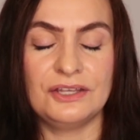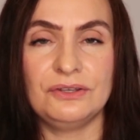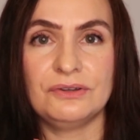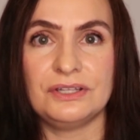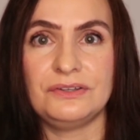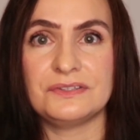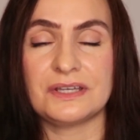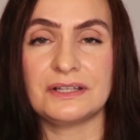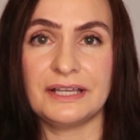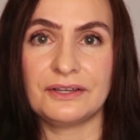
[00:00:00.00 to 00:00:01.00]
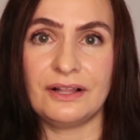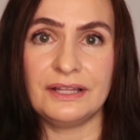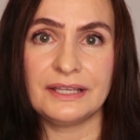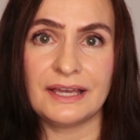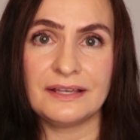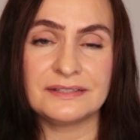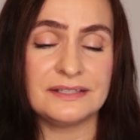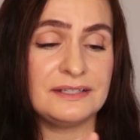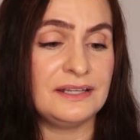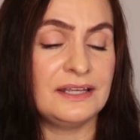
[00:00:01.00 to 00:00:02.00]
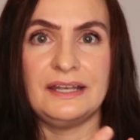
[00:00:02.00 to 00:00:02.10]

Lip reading: You can use a glycolic acid,